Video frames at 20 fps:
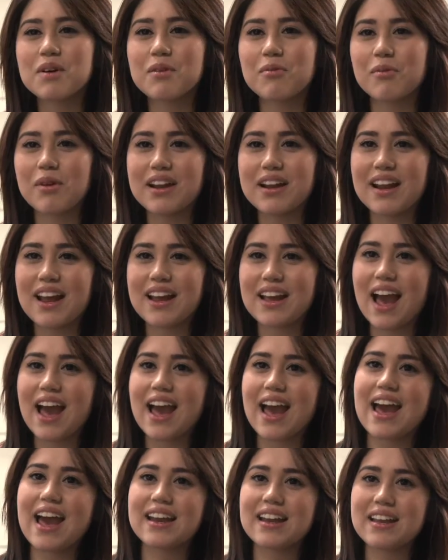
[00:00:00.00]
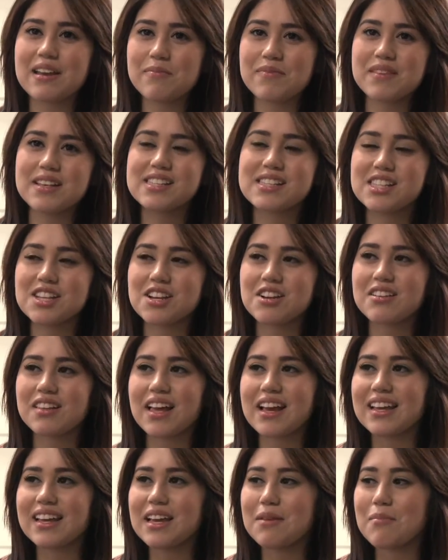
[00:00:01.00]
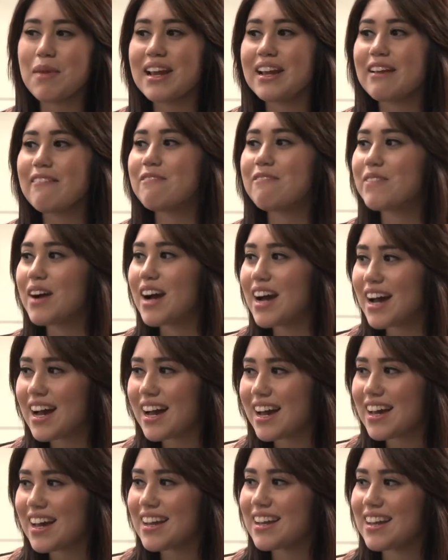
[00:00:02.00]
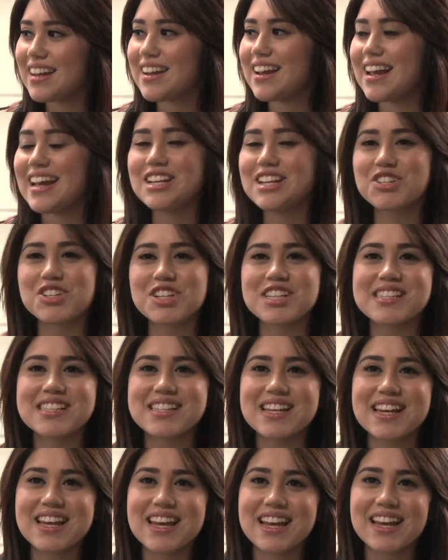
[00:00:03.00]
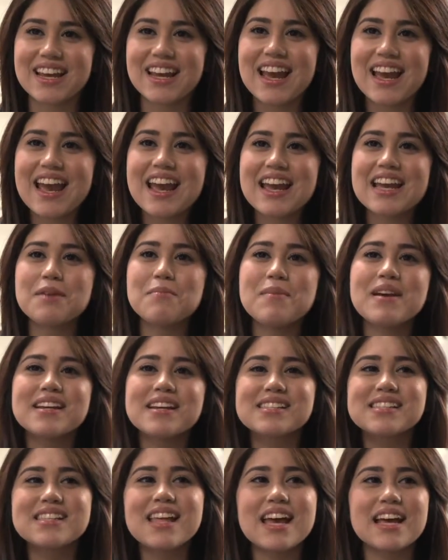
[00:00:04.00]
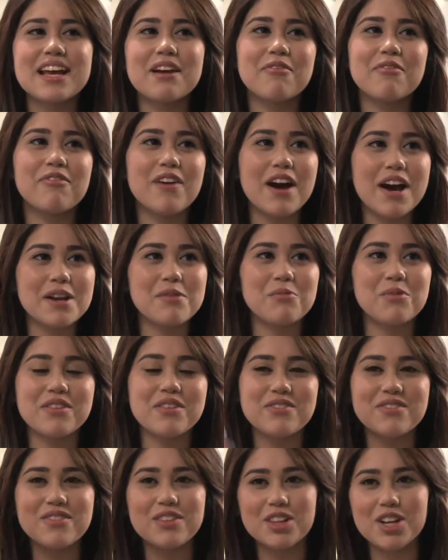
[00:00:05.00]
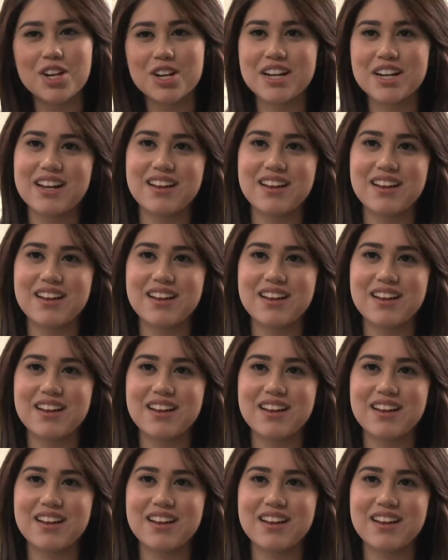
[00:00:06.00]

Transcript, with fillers: but when I had him this year, like, he made it fun and interesting. He makes like fun with learning.